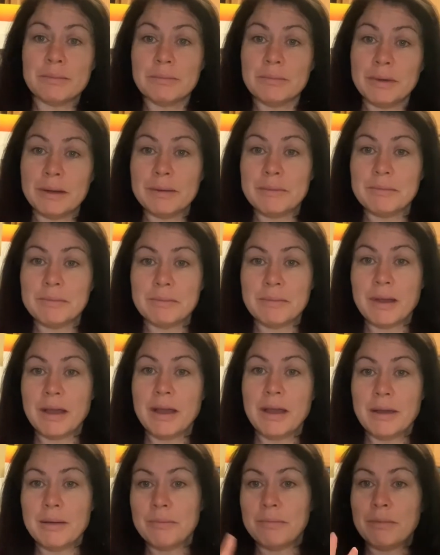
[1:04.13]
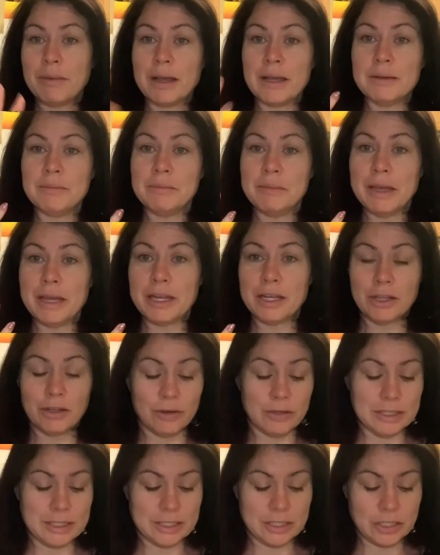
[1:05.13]
my, my
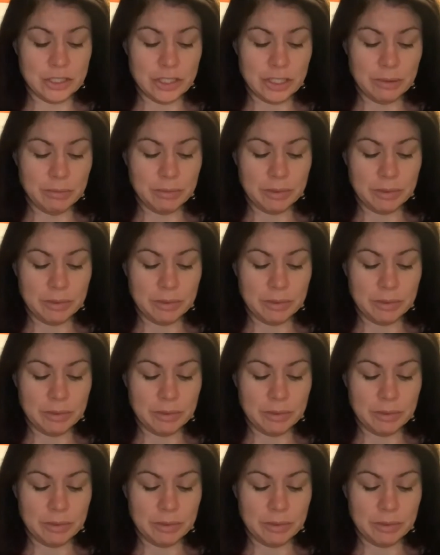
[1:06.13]
manicure didn't chip.